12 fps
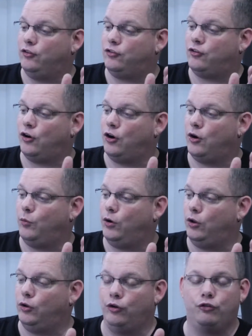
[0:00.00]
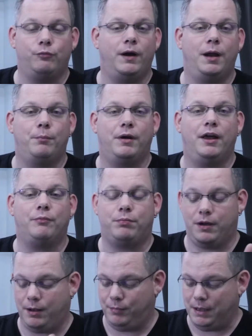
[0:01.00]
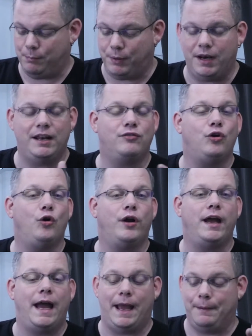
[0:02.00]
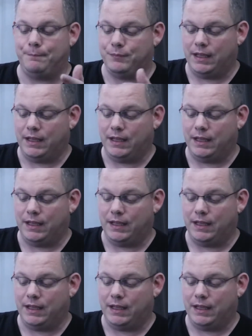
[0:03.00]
sure will lose my breath probably, but it's okay.